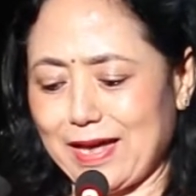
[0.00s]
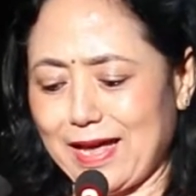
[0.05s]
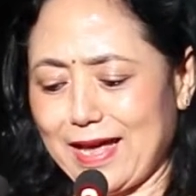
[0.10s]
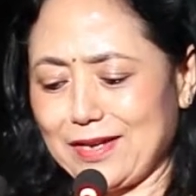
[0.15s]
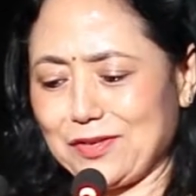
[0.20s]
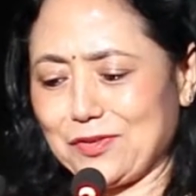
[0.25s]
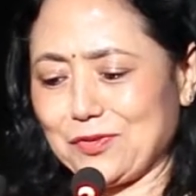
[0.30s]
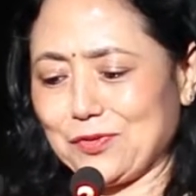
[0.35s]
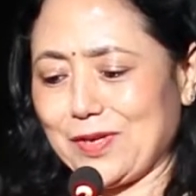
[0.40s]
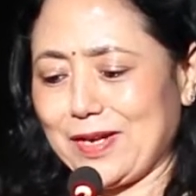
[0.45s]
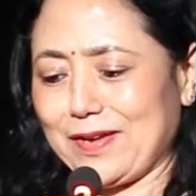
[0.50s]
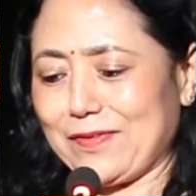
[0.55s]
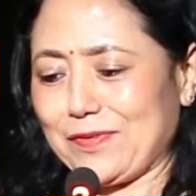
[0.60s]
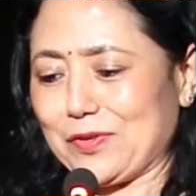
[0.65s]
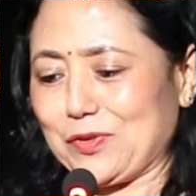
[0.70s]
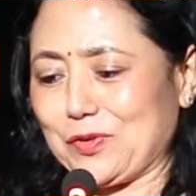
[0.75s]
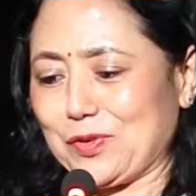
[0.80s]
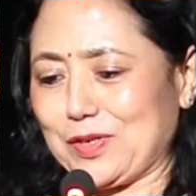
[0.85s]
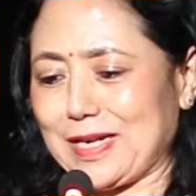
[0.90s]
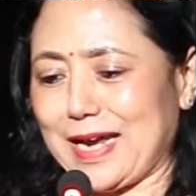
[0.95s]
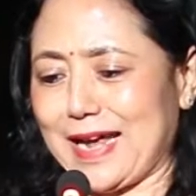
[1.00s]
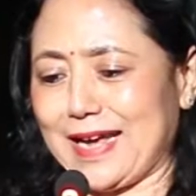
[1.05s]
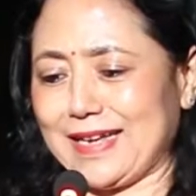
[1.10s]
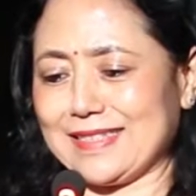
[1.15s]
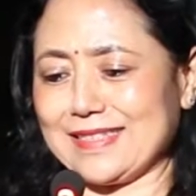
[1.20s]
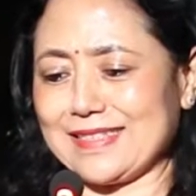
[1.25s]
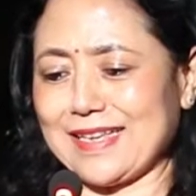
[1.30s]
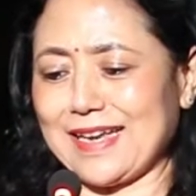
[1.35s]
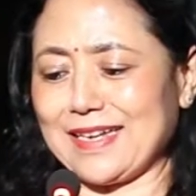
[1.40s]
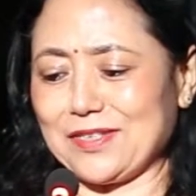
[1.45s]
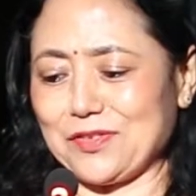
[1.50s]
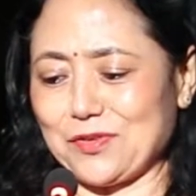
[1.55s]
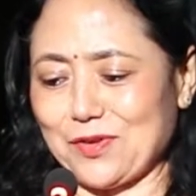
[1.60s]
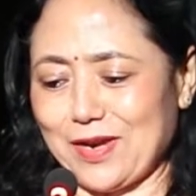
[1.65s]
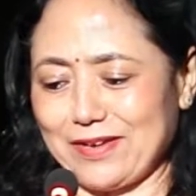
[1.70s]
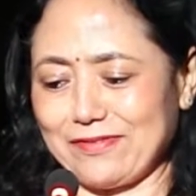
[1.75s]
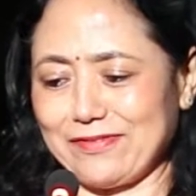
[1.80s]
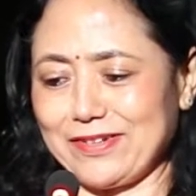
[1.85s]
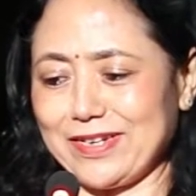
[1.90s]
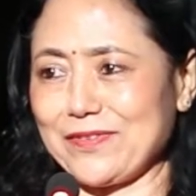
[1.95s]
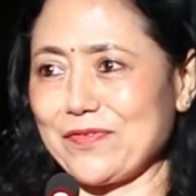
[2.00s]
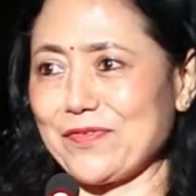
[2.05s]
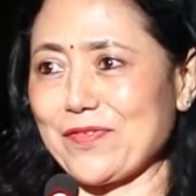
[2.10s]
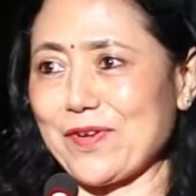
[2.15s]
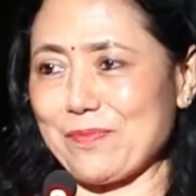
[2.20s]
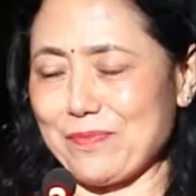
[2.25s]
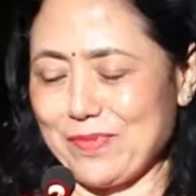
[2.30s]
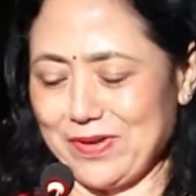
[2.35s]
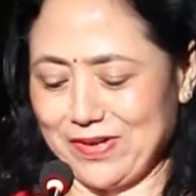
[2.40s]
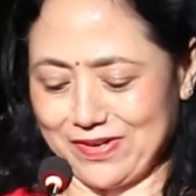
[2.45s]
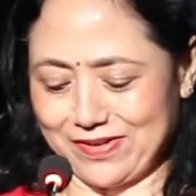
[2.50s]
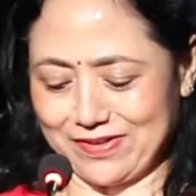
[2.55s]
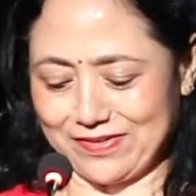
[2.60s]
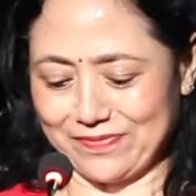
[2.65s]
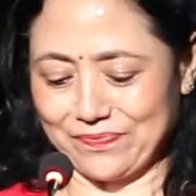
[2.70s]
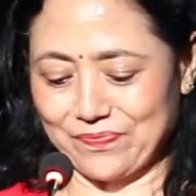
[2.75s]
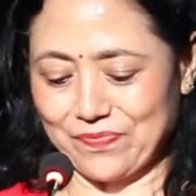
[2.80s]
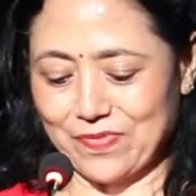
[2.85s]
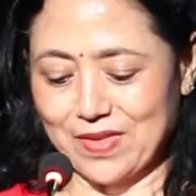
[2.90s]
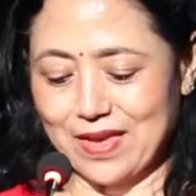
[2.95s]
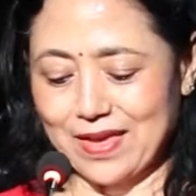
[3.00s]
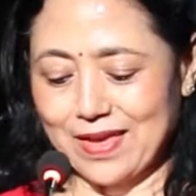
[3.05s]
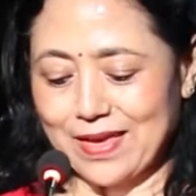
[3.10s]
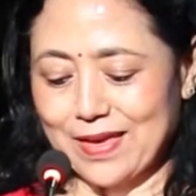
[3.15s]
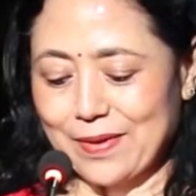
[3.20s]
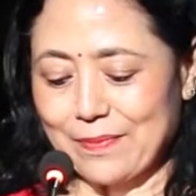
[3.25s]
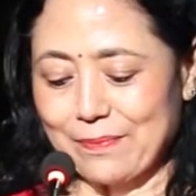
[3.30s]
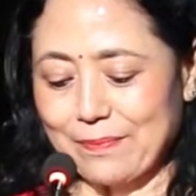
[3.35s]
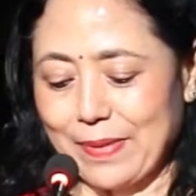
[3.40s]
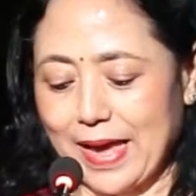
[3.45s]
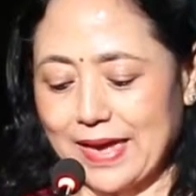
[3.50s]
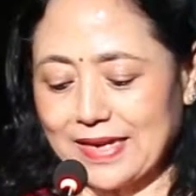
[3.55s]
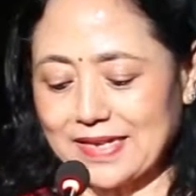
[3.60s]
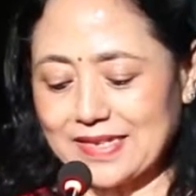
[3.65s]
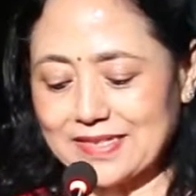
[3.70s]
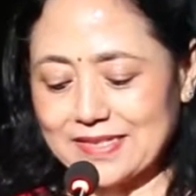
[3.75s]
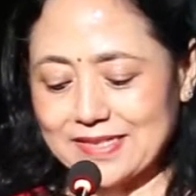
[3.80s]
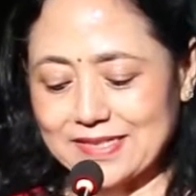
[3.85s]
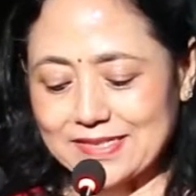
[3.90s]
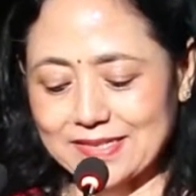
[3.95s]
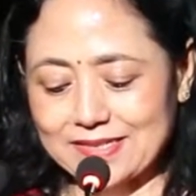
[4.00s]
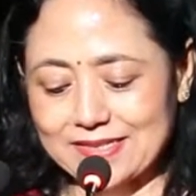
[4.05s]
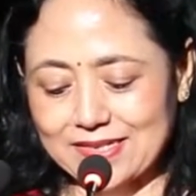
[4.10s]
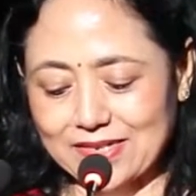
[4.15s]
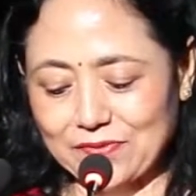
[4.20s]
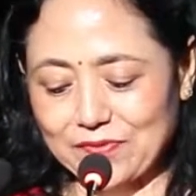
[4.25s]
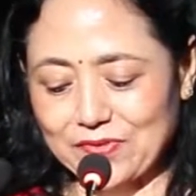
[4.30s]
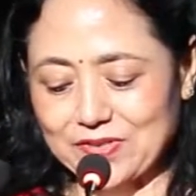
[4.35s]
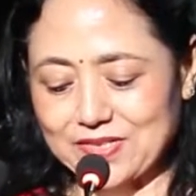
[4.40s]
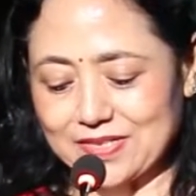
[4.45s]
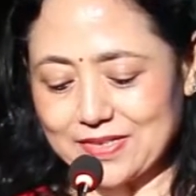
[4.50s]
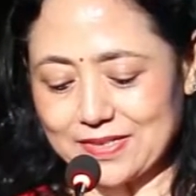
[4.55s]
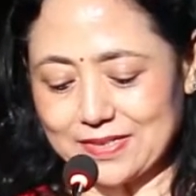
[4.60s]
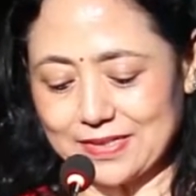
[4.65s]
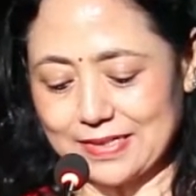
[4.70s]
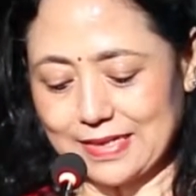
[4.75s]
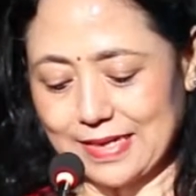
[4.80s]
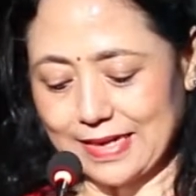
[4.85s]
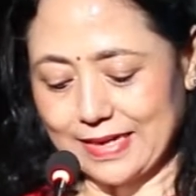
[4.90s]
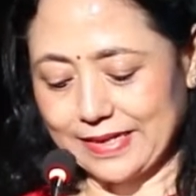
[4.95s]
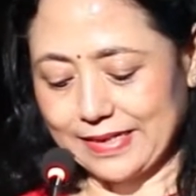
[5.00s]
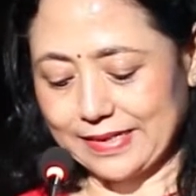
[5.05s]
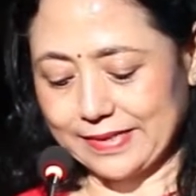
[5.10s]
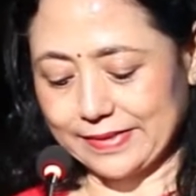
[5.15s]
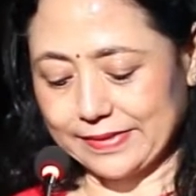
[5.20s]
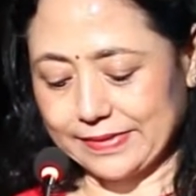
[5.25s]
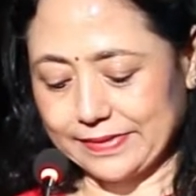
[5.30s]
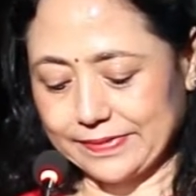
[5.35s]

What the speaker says: I don't have a good eyesight, so I read from here. Banking is the services like